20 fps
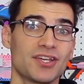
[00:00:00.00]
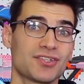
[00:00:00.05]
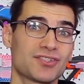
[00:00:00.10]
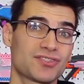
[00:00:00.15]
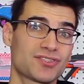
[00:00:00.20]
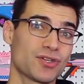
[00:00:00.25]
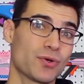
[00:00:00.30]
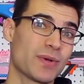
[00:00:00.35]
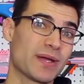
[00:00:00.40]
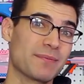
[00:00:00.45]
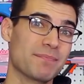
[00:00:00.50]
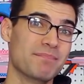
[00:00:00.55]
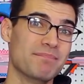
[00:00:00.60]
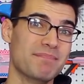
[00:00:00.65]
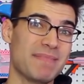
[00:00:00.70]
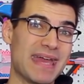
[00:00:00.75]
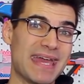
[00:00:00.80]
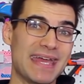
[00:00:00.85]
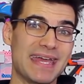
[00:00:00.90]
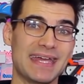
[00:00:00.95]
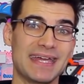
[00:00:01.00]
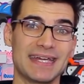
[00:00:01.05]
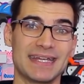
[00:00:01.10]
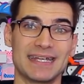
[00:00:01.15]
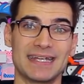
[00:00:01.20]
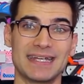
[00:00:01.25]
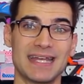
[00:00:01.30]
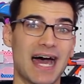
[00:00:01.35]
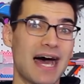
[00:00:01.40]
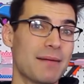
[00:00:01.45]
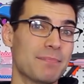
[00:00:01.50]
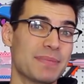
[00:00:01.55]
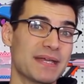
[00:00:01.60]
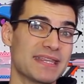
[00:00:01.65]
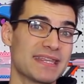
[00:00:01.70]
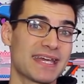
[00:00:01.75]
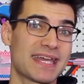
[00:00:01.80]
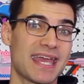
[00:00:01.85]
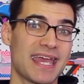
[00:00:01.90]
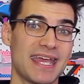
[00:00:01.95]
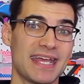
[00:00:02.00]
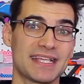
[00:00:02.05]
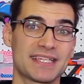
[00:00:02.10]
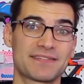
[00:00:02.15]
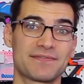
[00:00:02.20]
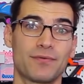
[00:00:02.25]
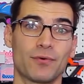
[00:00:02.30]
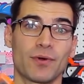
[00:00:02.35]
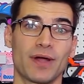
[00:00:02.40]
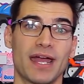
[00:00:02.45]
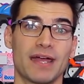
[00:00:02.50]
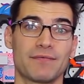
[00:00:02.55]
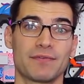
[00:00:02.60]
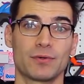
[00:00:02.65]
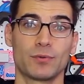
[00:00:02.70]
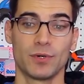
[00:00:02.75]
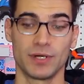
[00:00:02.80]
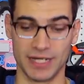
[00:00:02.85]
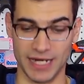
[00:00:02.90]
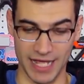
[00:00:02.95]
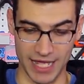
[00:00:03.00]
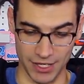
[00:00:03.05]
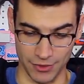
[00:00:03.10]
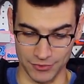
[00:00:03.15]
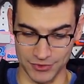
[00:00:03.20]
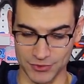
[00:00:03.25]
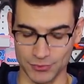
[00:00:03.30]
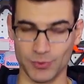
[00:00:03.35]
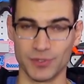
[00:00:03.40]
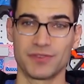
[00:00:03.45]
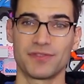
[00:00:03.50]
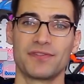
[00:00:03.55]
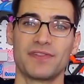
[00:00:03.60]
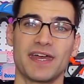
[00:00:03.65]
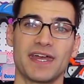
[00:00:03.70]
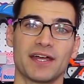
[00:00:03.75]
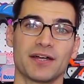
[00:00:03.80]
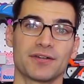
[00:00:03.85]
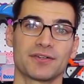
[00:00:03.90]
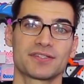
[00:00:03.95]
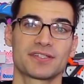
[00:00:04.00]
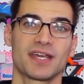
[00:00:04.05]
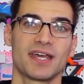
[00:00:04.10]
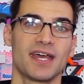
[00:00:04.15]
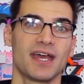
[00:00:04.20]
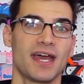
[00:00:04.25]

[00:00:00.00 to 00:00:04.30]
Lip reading: so it may not be the case for everyone else with theirs.